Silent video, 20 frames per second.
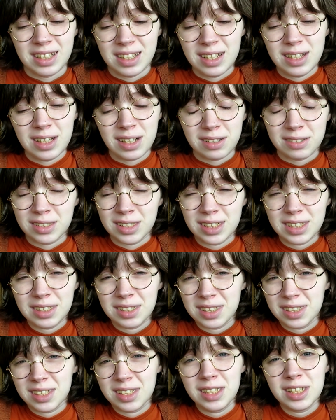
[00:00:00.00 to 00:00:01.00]
you know,
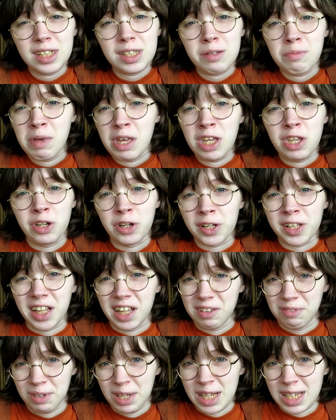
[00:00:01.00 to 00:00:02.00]
just to make your
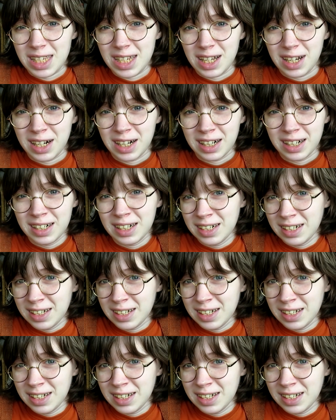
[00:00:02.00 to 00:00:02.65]
life easier.